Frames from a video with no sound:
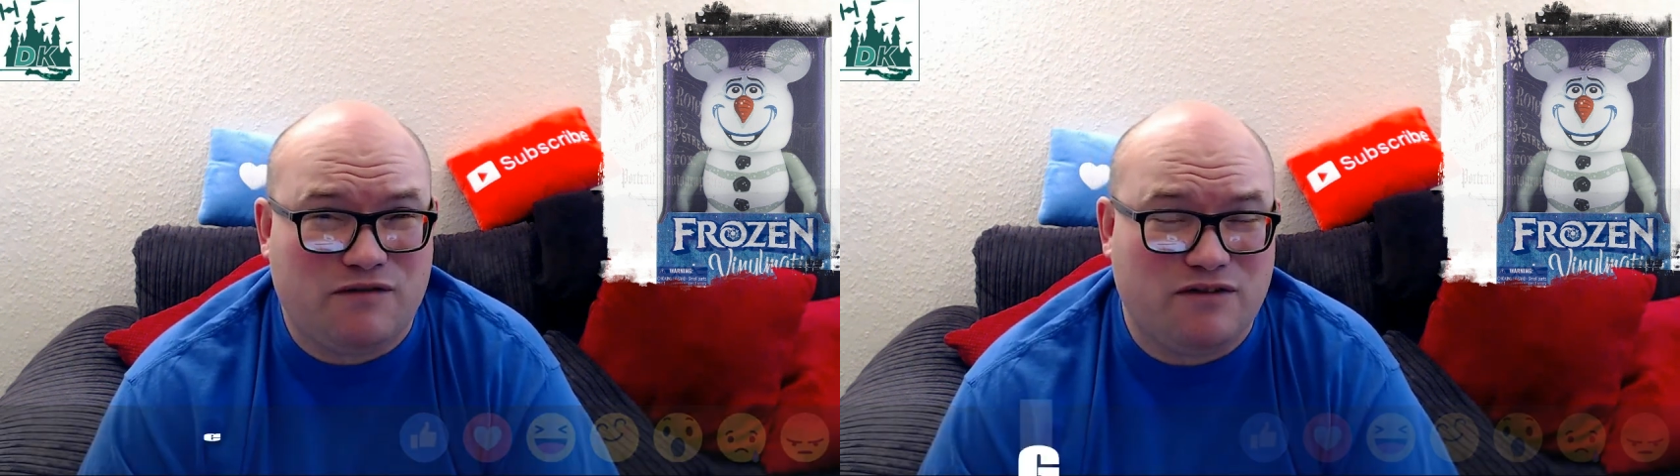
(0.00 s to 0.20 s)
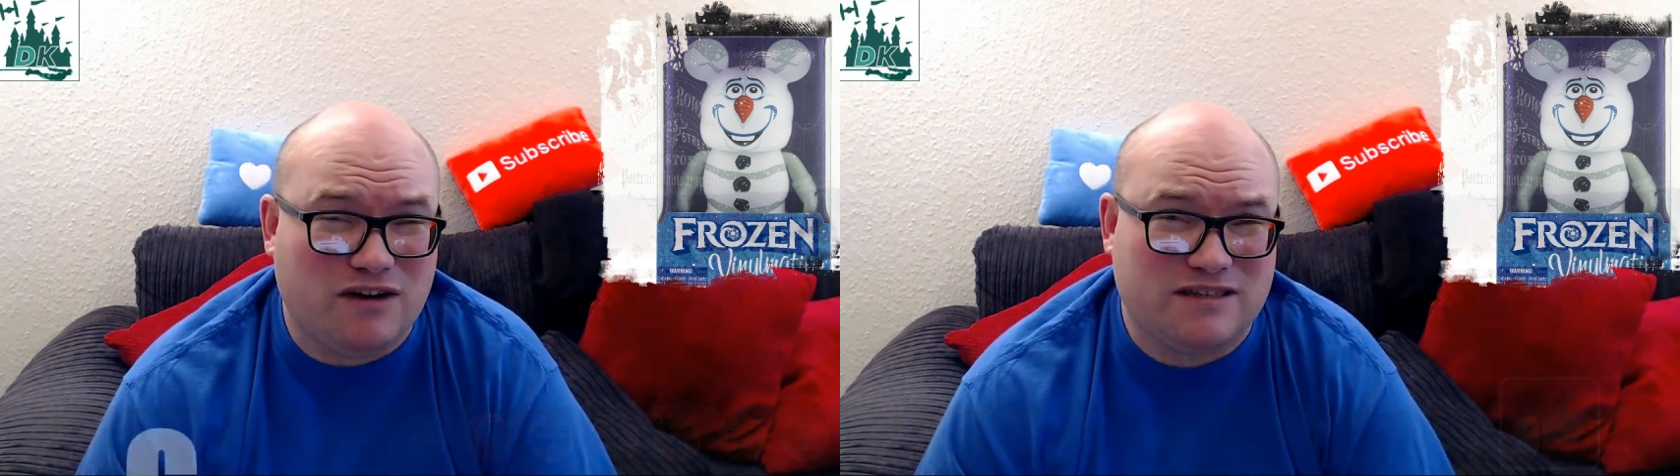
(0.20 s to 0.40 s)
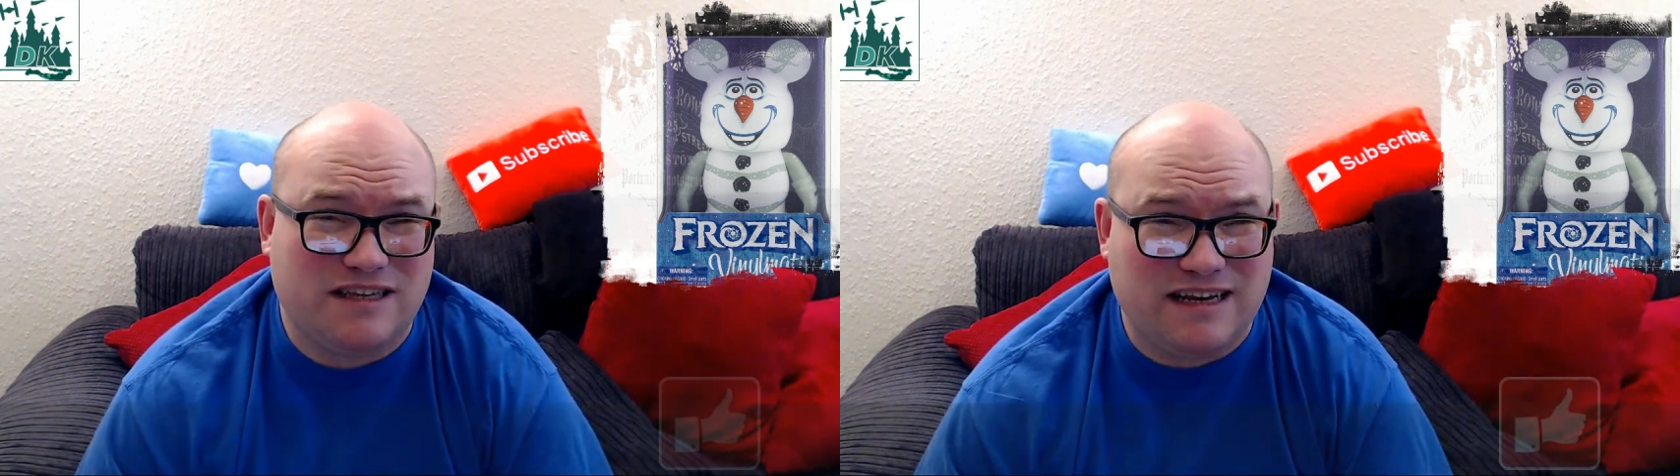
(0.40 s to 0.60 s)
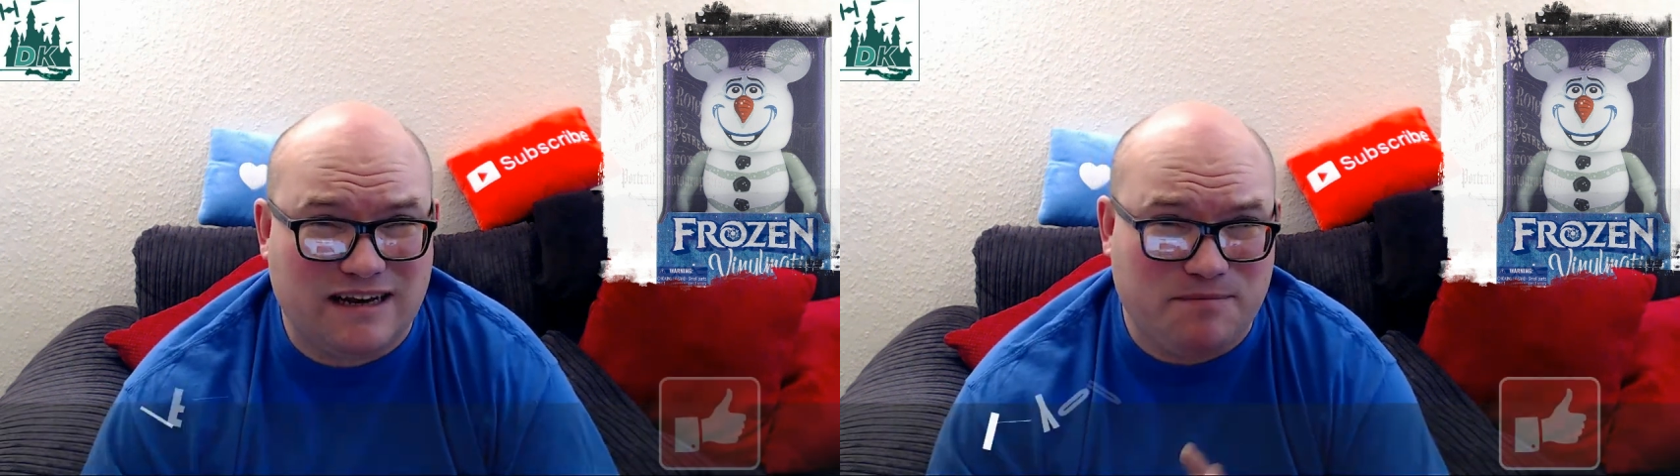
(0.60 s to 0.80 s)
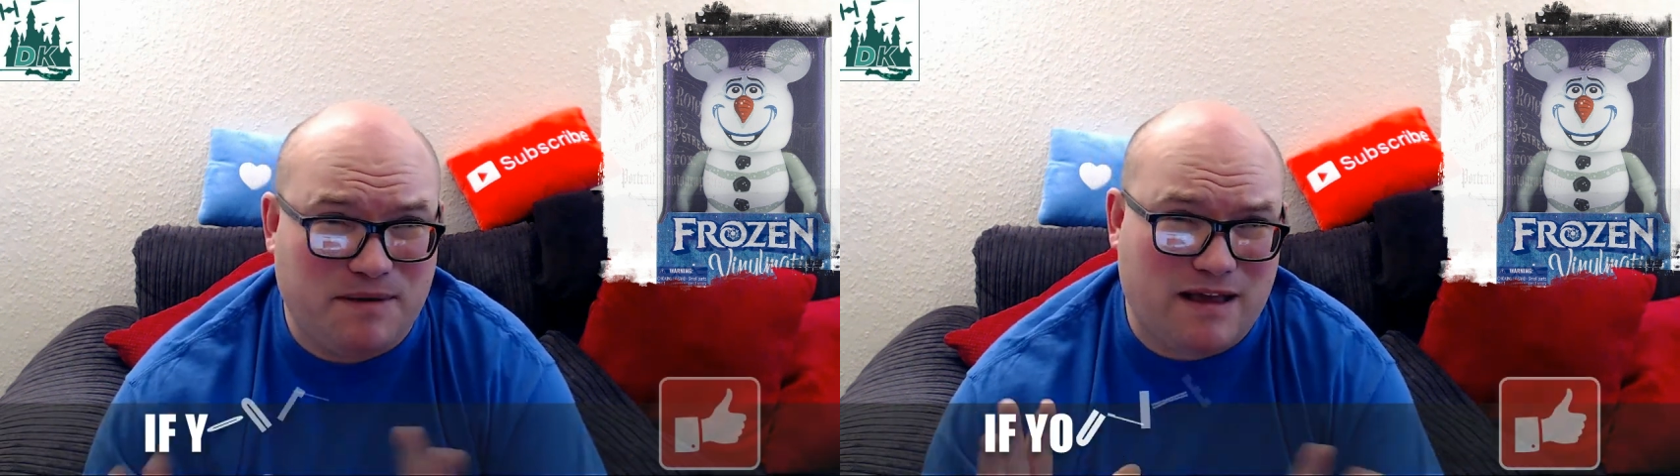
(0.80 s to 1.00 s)
It looks a
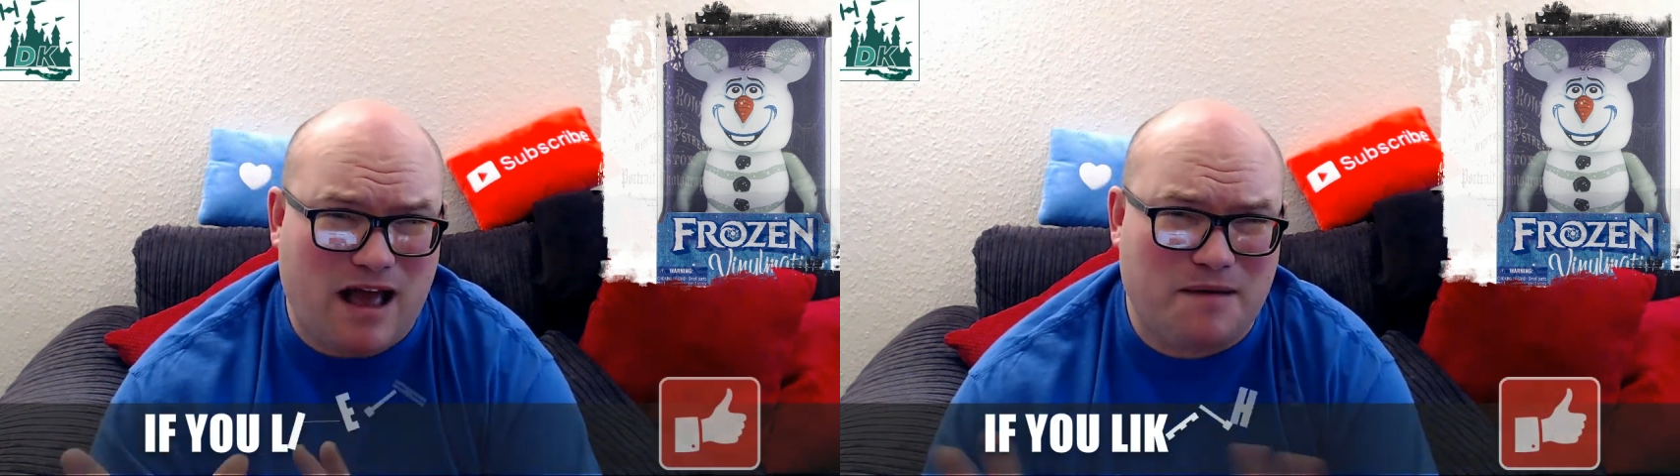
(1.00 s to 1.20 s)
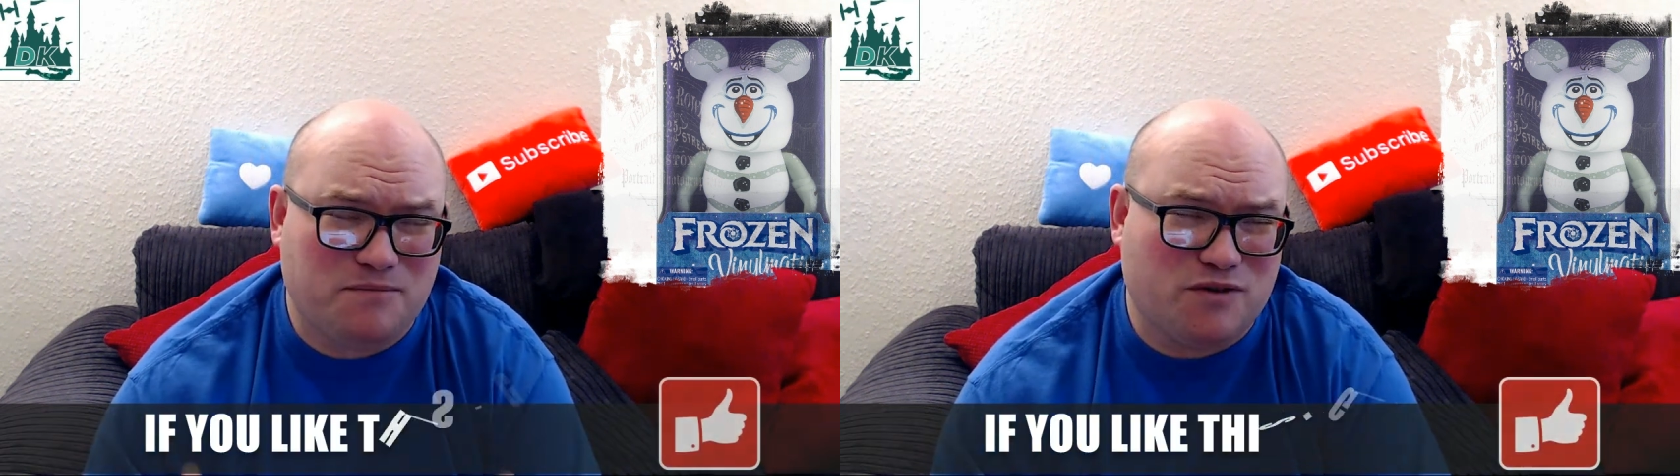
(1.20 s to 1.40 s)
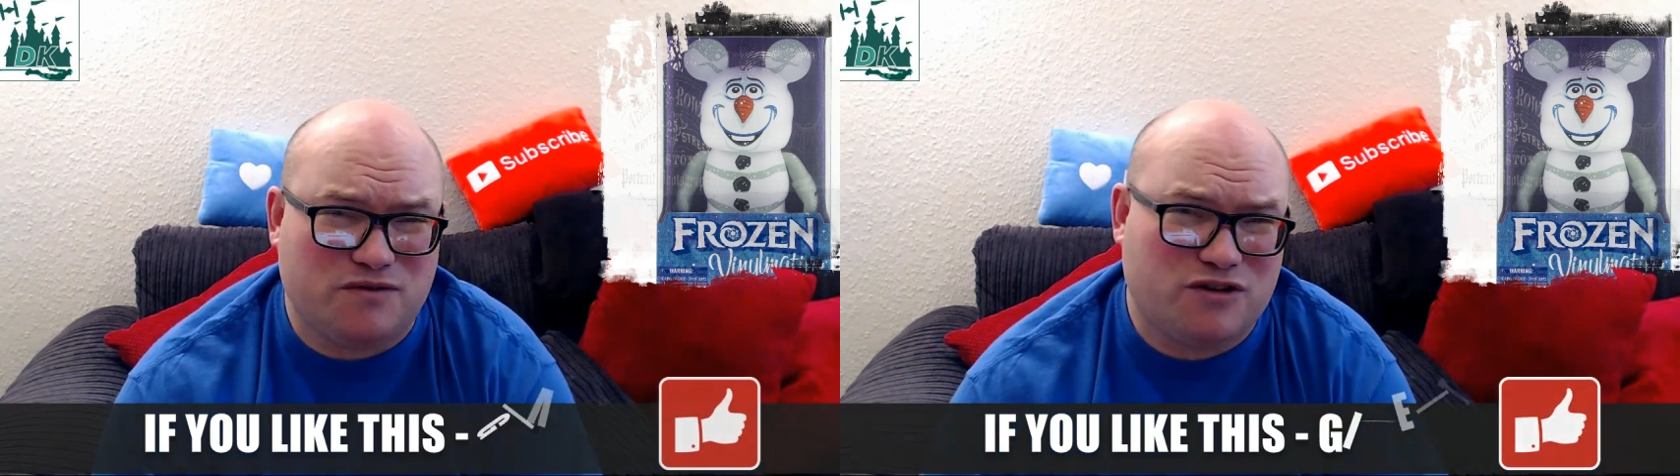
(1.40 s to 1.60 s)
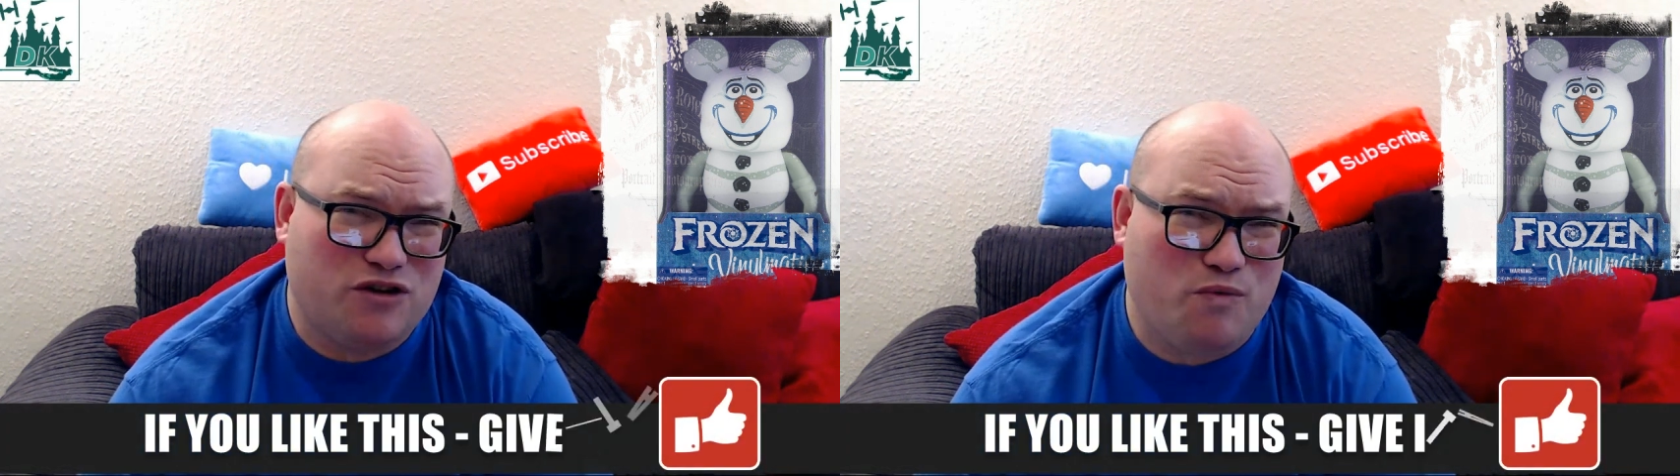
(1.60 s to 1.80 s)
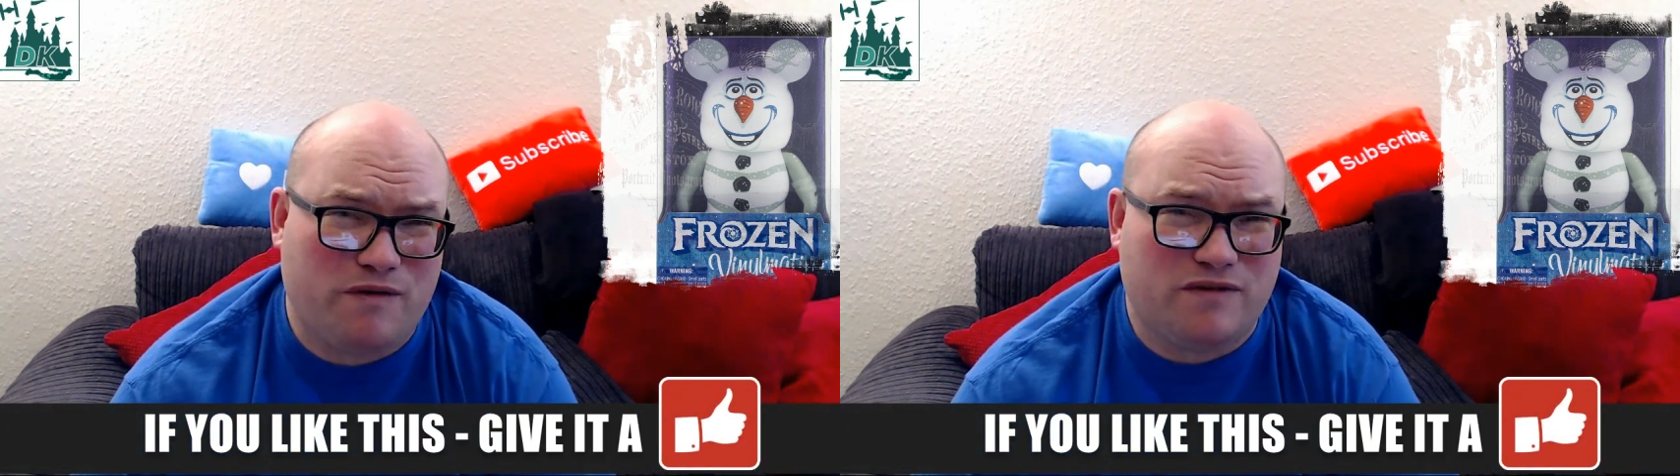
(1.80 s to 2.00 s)
little bit um, sort of skew
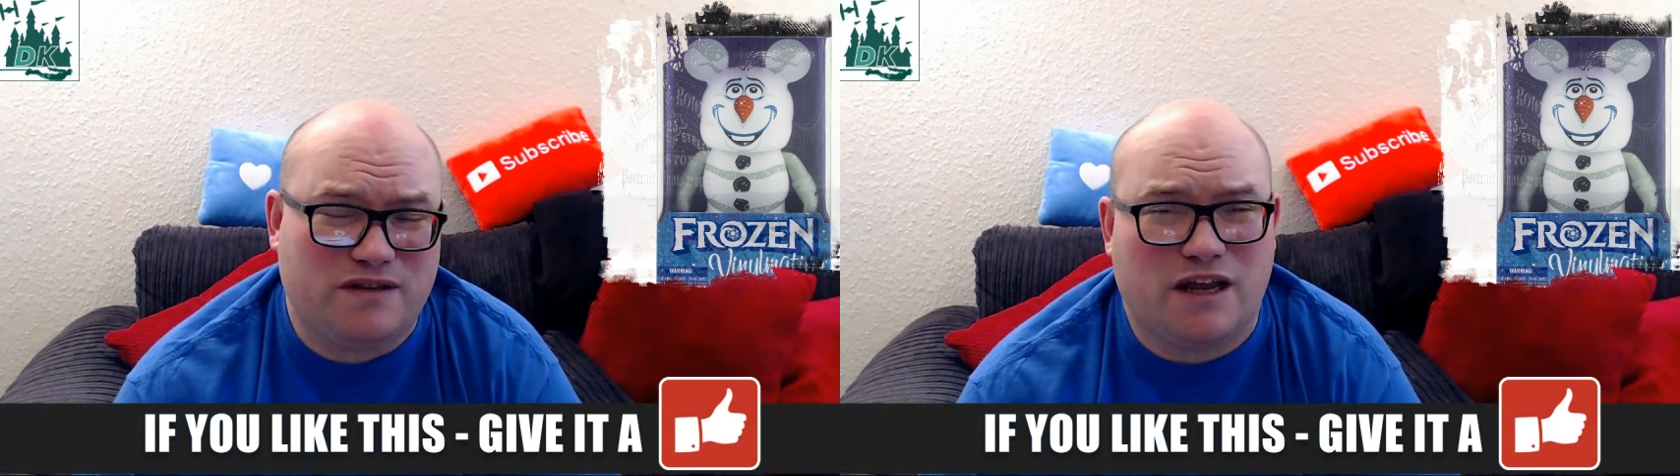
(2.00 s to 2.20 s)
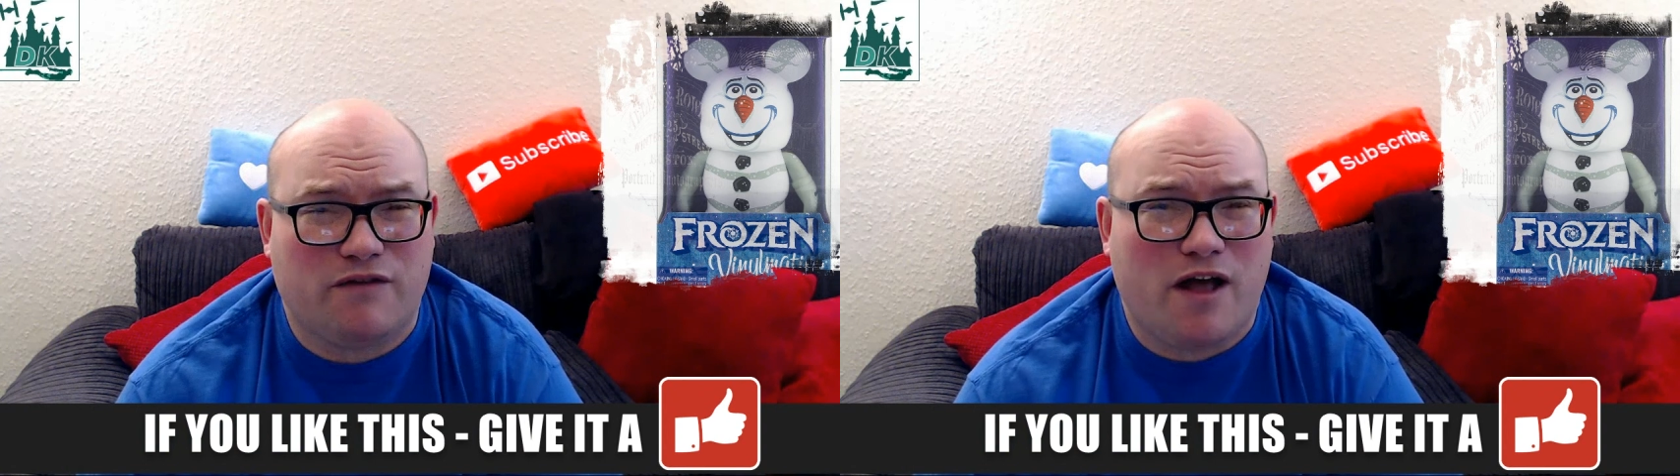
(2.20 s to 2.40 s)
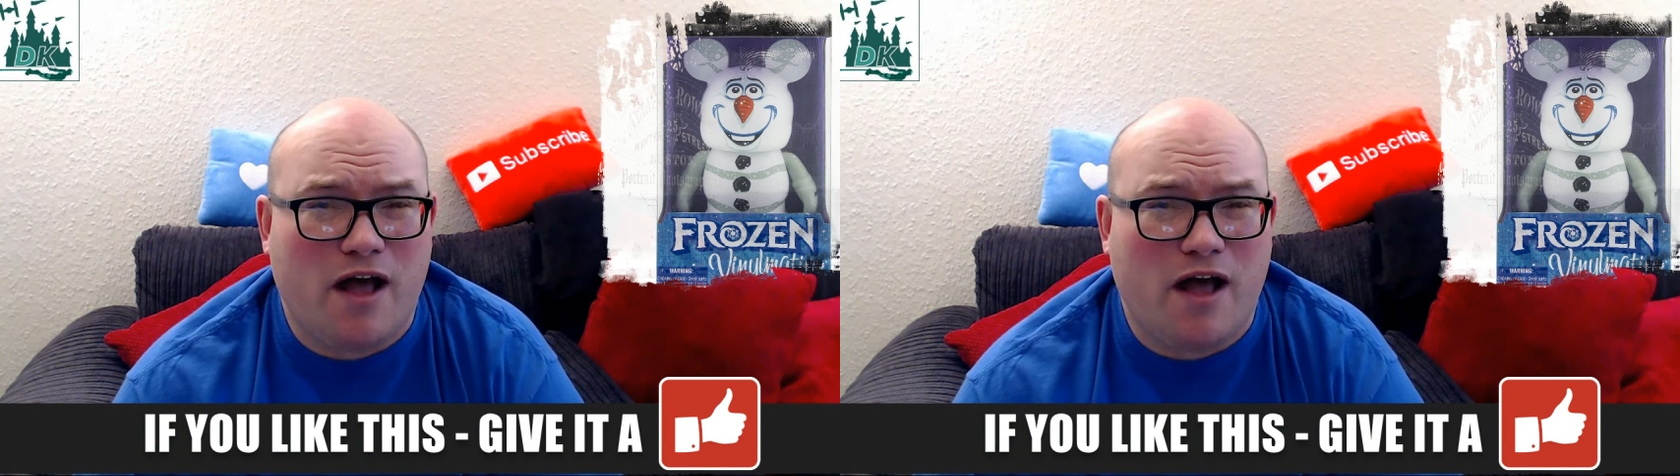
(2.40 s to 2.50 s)
whiffed and stuff.